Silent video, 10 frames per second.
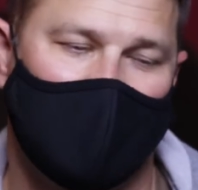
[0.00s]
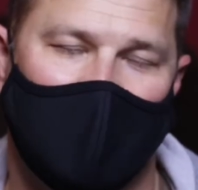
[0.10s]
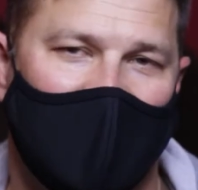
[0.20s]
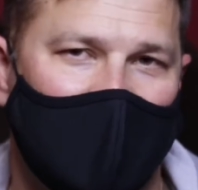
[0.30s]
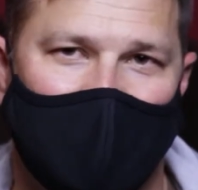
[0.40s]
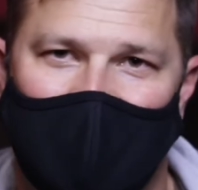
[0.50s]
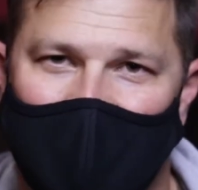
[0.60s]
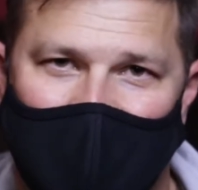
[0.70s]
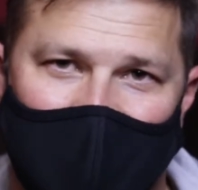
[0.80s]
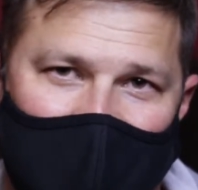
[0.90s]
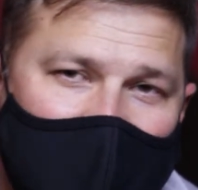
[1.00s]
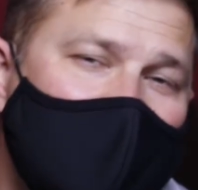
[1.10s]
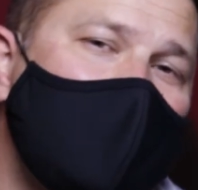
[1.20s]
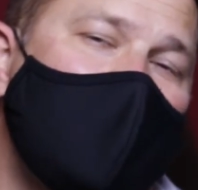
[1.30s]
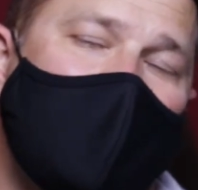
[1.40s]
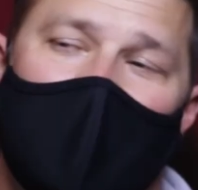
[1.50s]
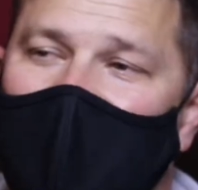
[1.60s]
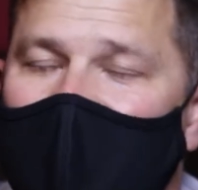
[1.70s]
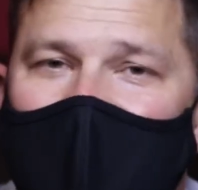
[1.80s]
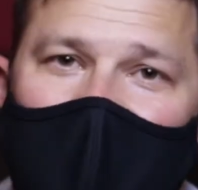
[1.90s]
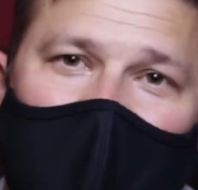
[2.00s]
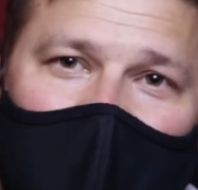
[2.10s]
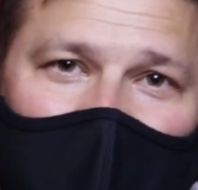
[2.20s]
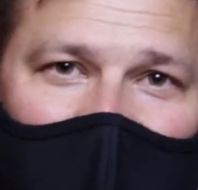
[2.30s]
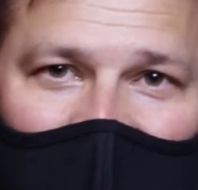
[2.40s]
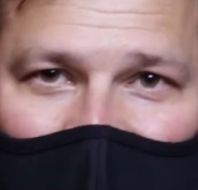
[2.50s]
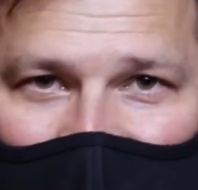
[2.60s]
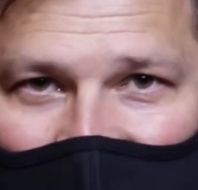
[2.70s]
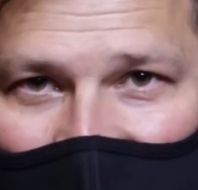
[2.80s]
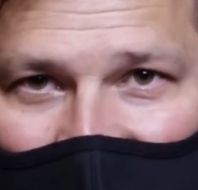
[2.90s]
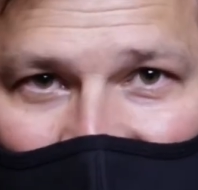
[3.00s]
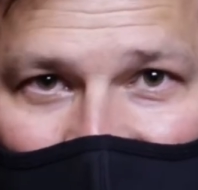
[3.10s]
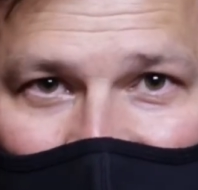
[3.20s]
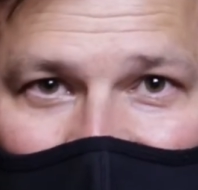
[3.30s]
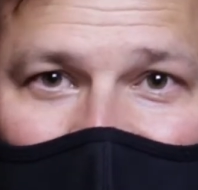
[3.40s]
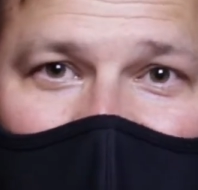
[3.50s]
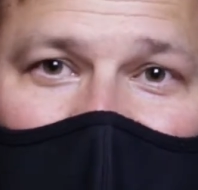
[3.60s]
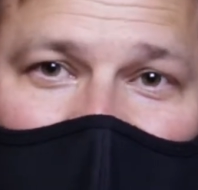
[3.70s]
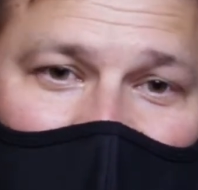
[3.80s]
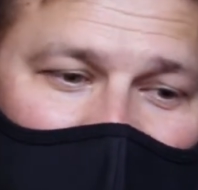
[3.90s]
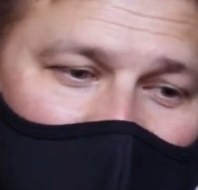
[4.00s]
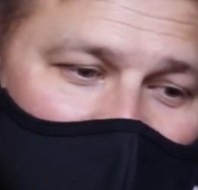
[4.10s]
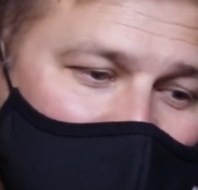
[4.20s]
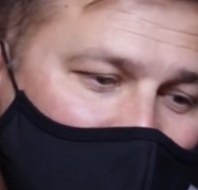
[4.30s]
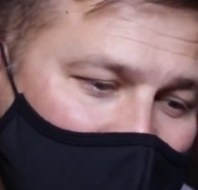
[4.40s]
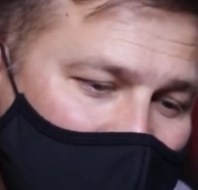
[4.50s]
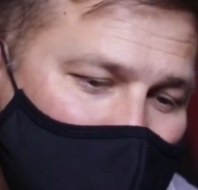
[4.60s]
The statistics on the virus are out there. The statistics on the